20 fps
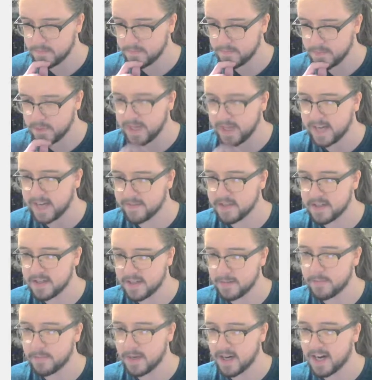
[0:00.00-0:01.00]
have
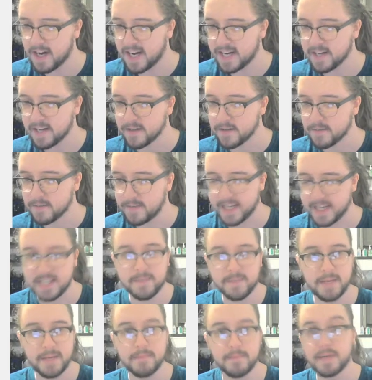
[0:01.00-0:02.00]
a higher
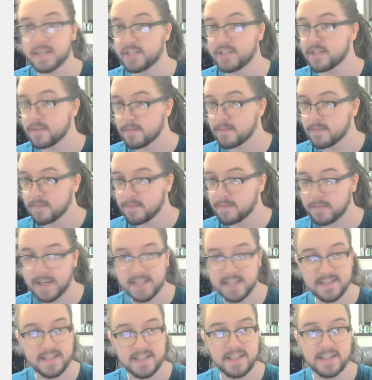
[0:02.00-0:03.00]
XP budget
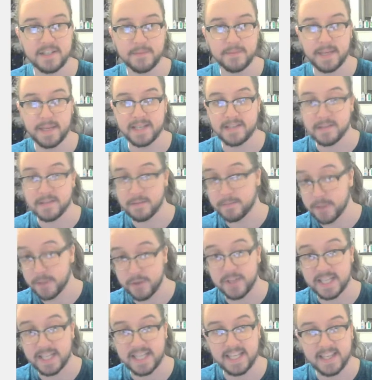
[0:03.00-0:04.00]
as the Dungeon Master
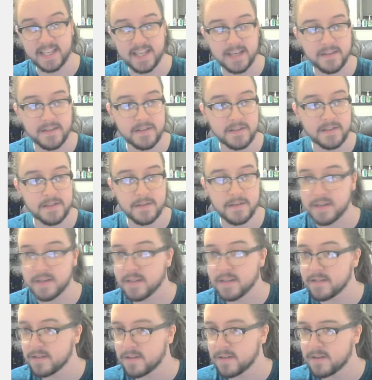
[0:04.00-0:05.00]
building the encounter. Okay,
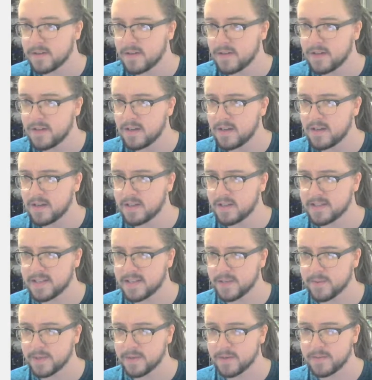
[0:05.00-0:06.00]
so let's get
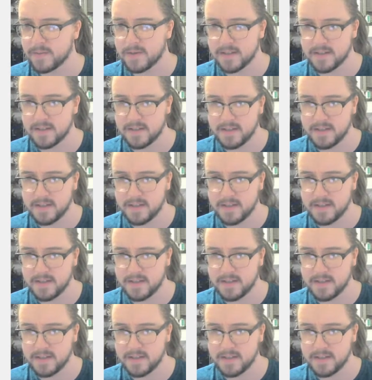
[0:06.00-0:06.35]
rid of one.